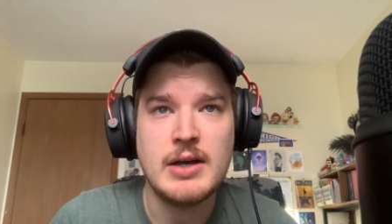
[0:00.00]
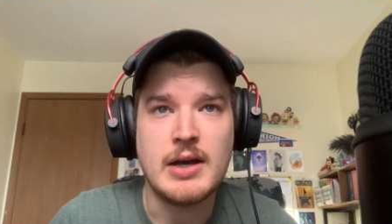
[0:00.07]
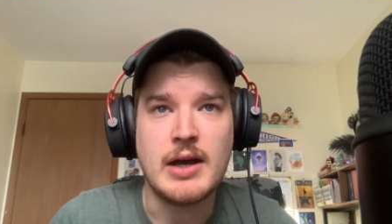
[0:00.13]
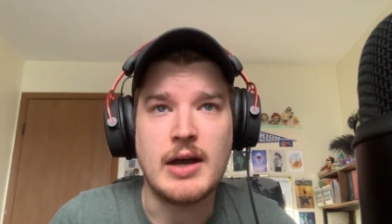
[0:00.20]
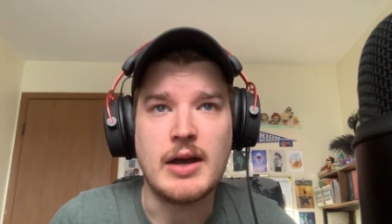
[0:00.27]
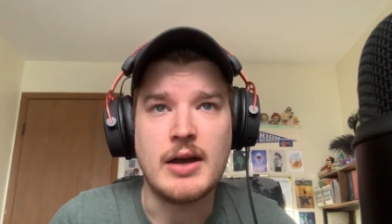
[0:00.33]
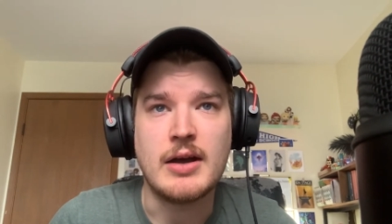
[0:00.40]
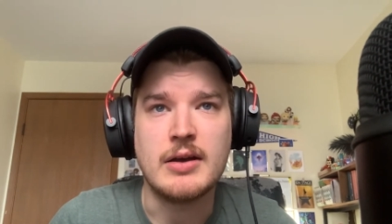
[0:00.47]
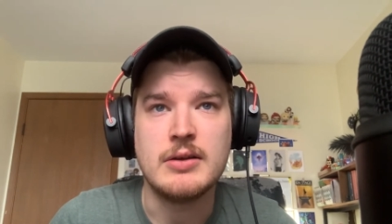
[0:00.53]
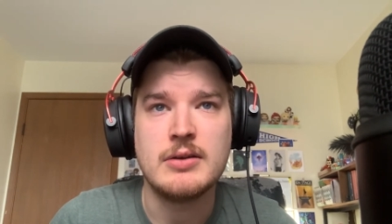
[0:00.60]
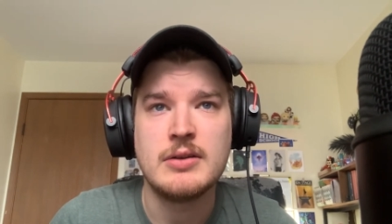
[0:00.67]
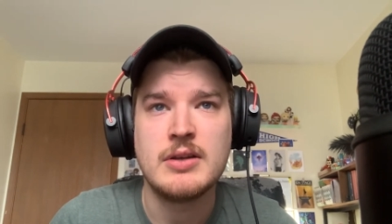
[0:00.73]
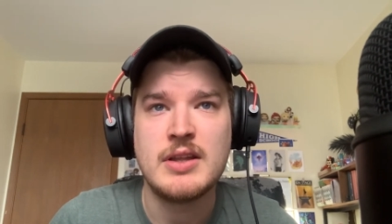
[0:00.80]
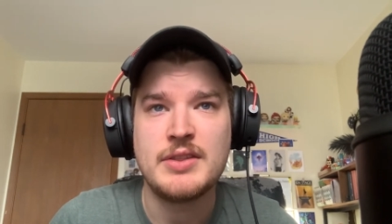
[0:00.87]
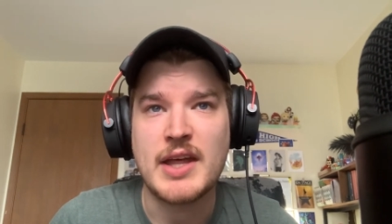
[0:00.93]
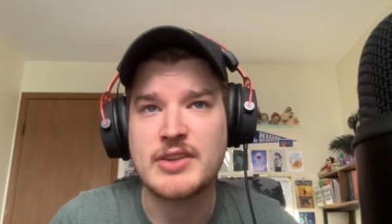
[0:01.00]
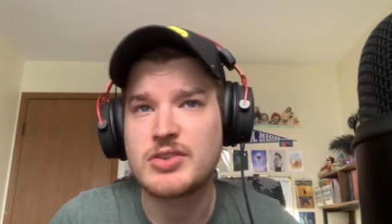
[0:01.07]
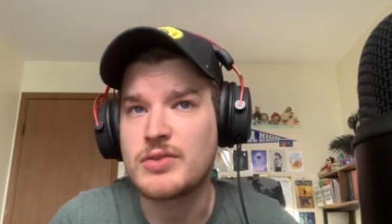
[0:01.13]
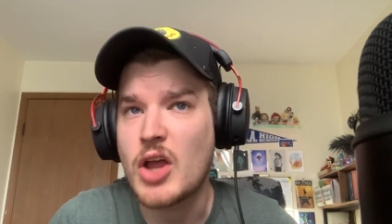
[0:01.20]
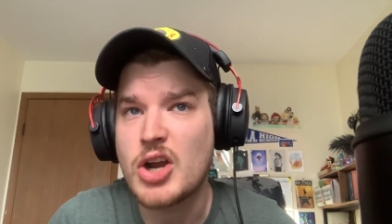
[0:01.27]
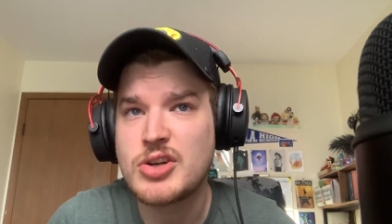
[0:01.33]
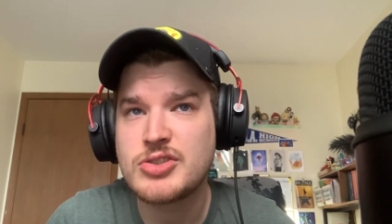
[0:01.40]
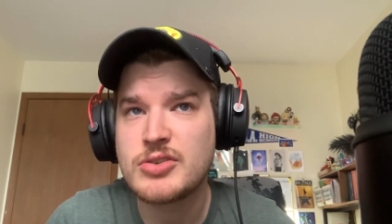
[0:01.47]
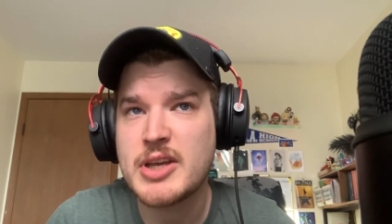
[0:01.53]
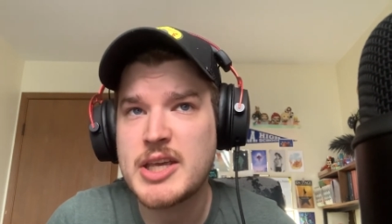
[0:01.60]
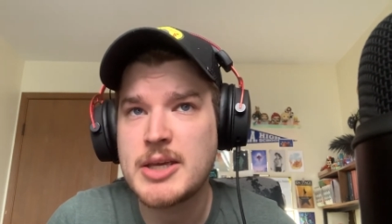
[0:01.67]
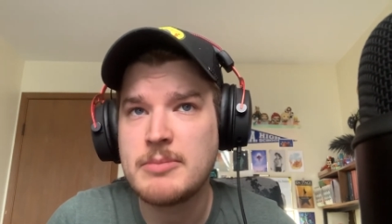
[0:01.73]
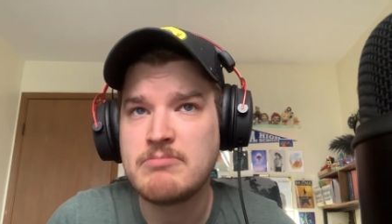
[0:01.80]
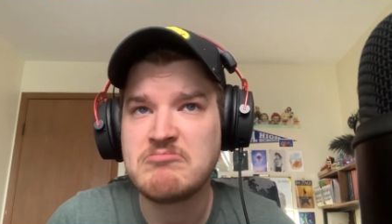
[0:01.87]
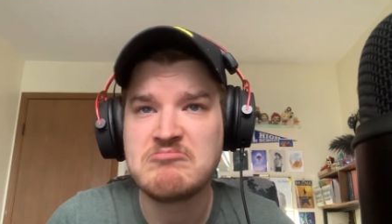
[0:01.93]
That's
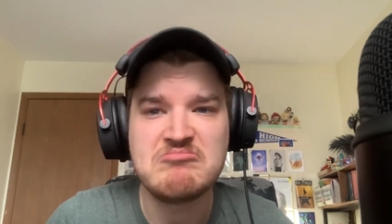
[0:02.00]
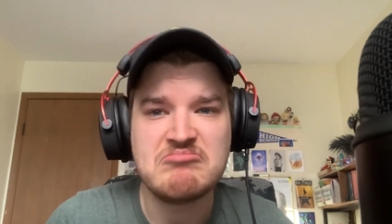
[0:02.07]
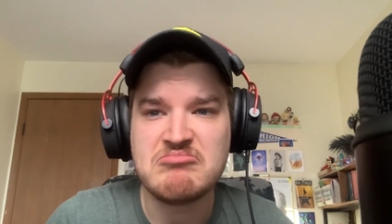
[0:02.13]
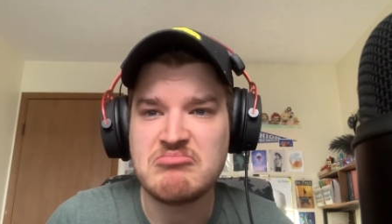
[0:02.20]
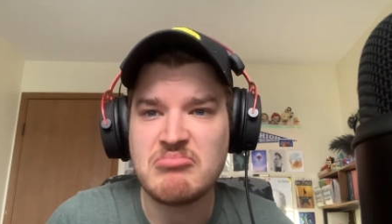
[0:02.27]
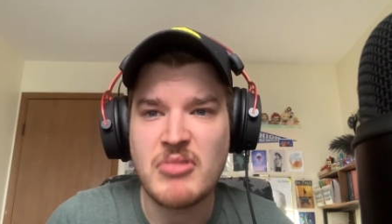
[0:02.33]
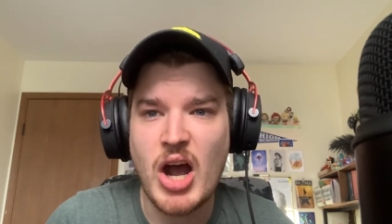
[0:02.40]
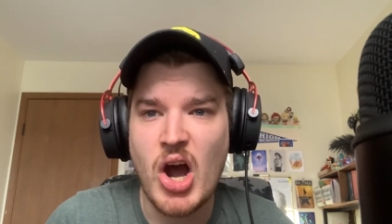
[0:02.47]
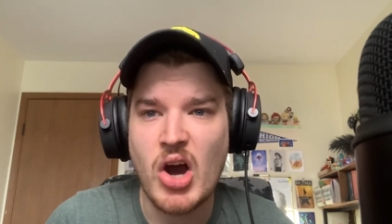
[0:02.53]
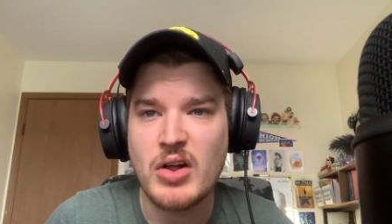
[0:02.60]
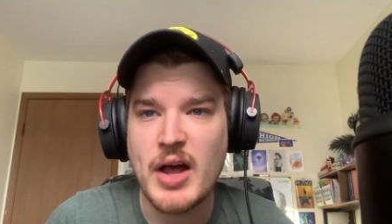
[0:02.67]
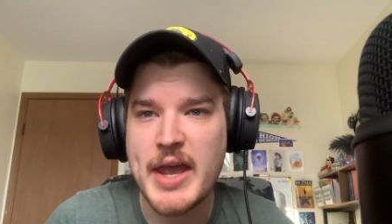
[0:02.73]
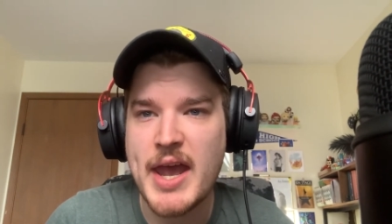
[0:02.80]
largely all I